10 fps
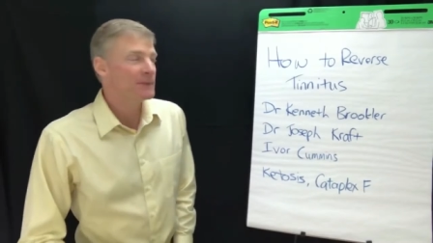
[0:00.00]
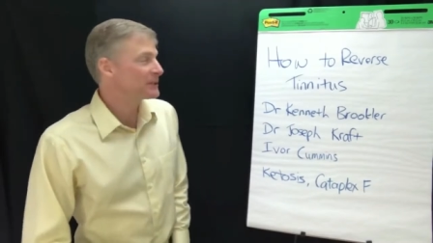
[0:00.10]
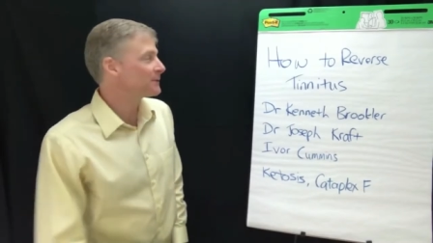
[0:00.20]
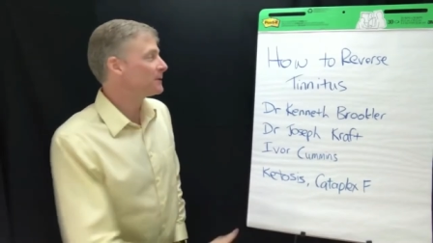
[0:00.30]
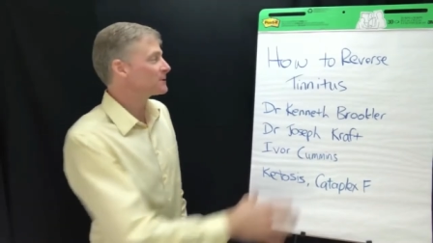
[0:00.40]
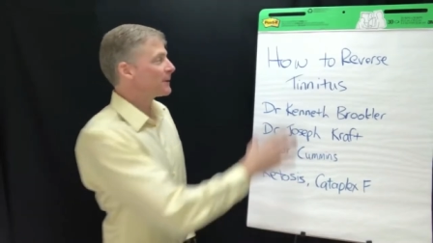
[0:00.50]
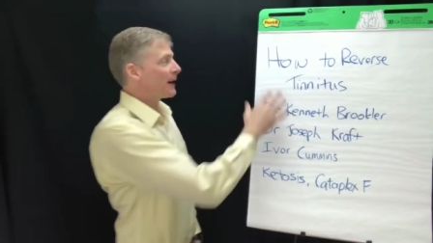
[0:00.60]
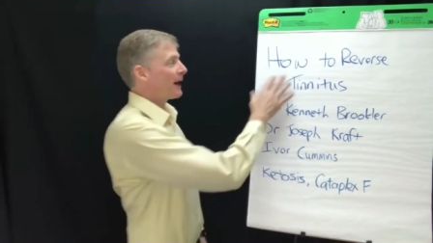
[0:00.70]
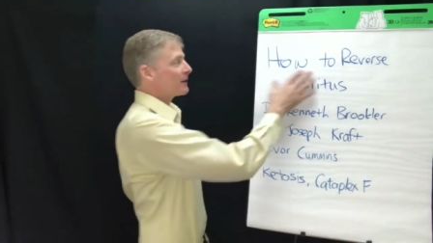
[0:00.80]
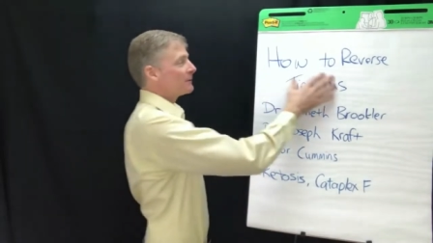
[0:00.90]
This video is
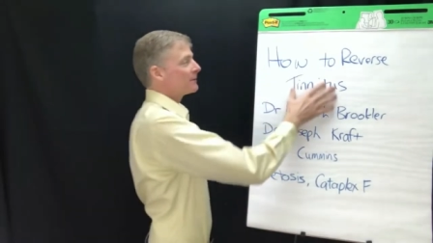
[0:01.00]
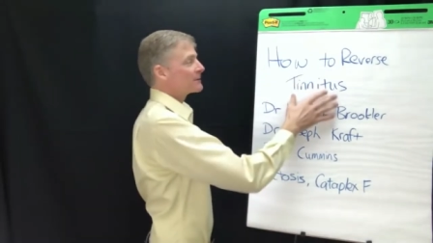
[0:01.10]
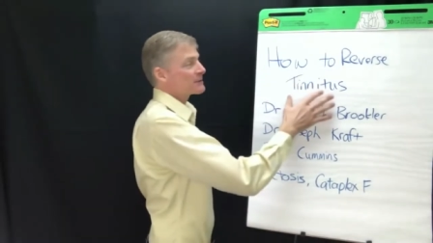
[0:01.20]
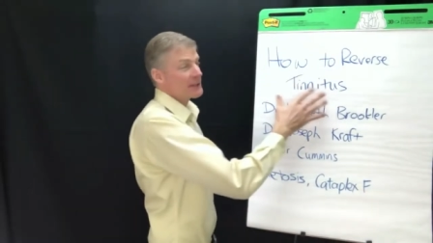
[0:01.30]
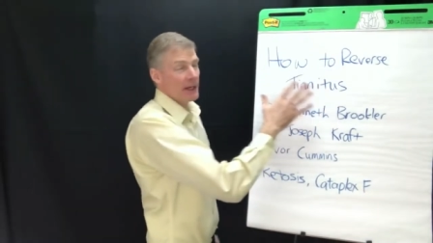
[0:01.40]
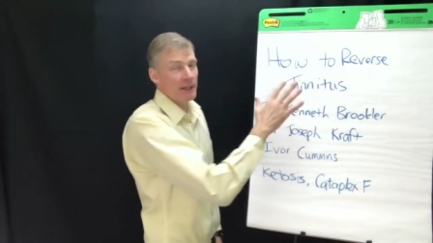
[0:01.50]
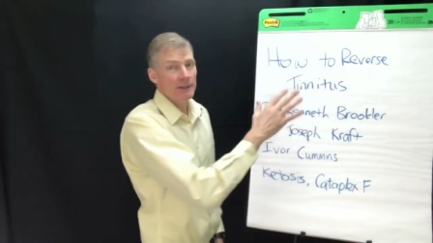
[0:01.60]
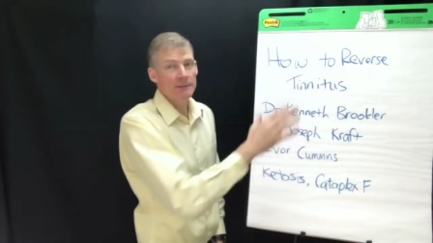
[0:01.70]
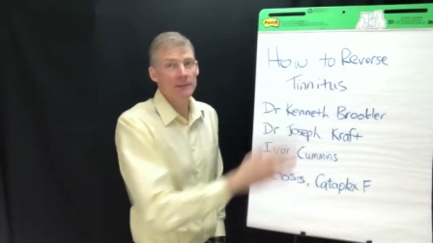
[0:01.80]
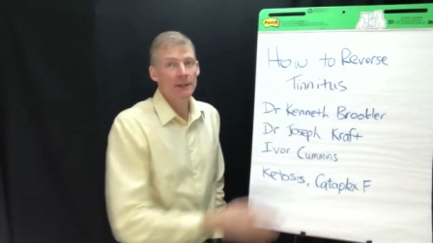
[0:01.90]
about how to reverse
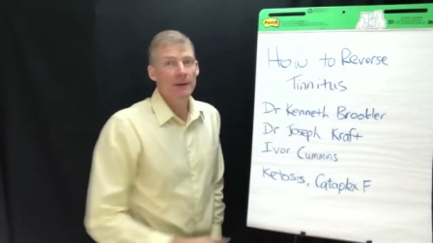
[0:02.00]
tinnitus.